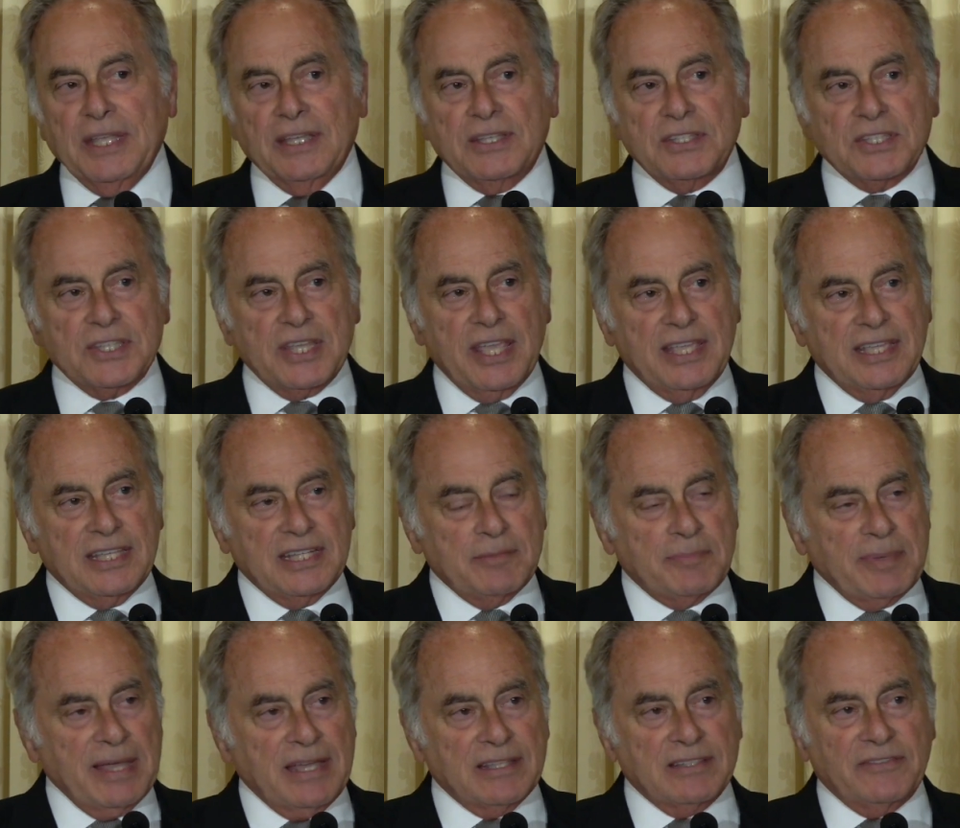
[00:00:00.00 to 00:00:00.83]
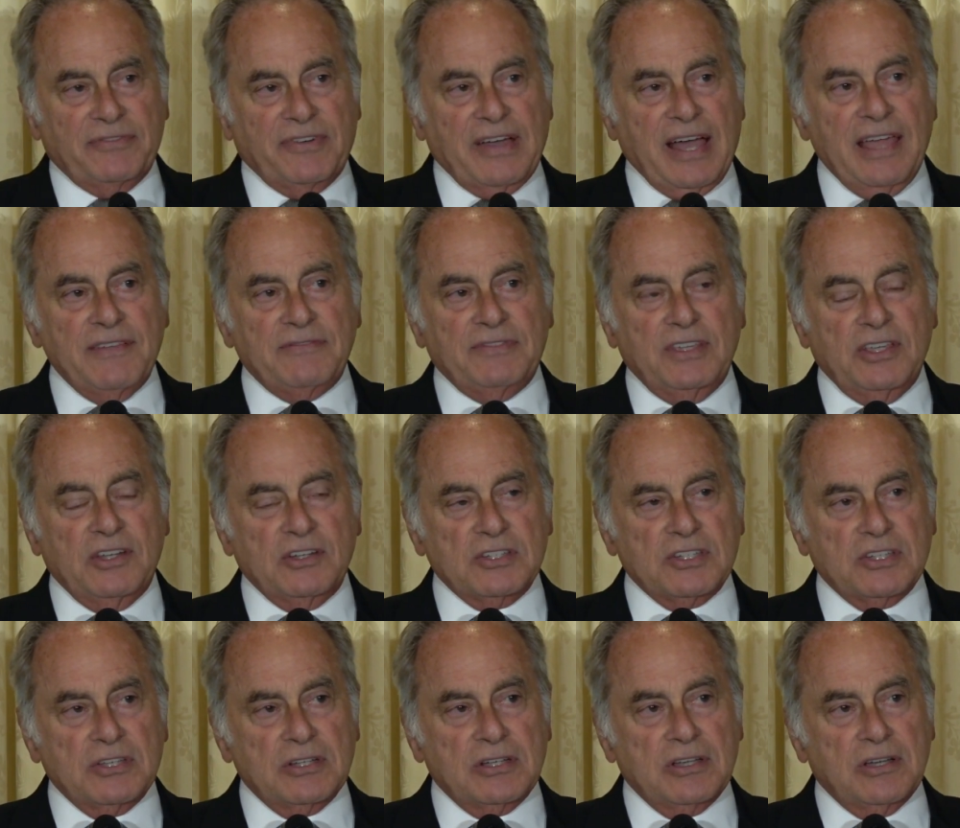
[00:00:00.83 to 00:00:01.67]
say it about 5
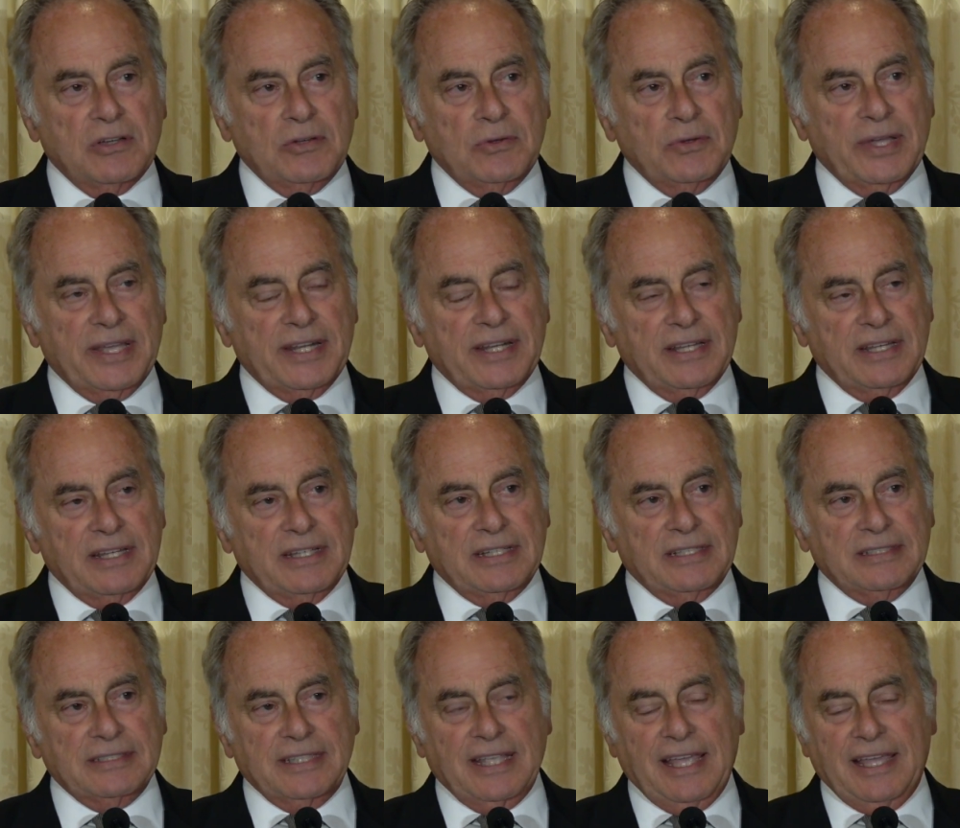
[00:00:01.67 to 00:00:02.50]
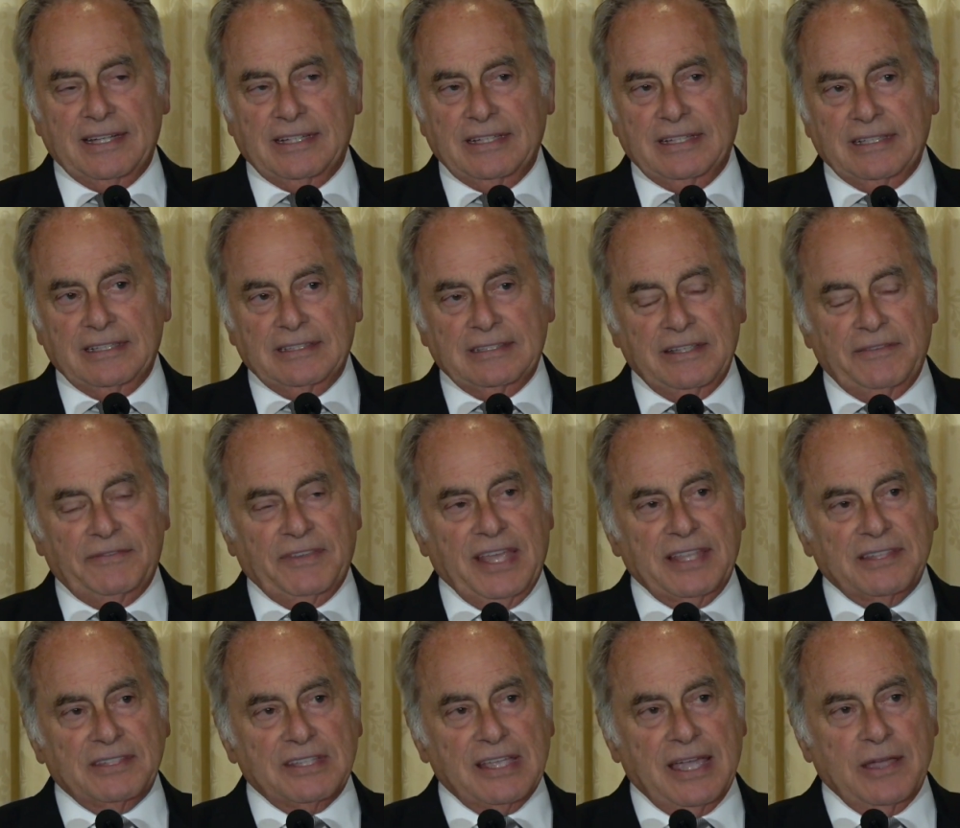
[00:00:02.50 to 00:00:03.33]
years ago at an
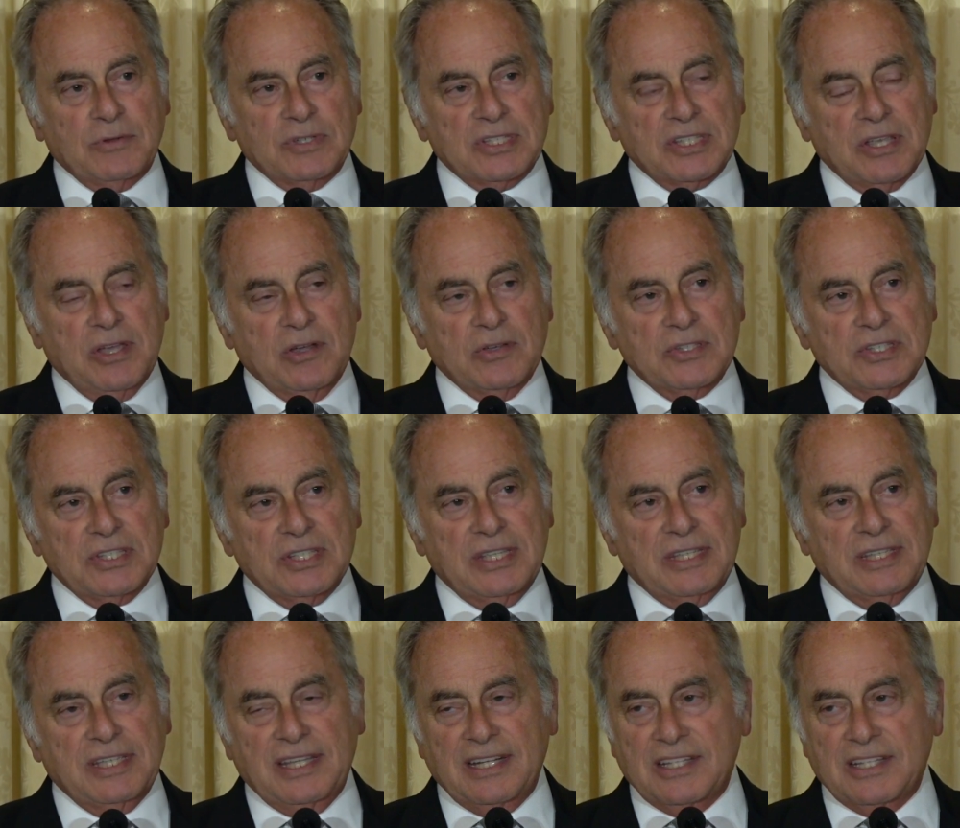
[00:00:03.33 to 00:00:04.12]
event I was hosting.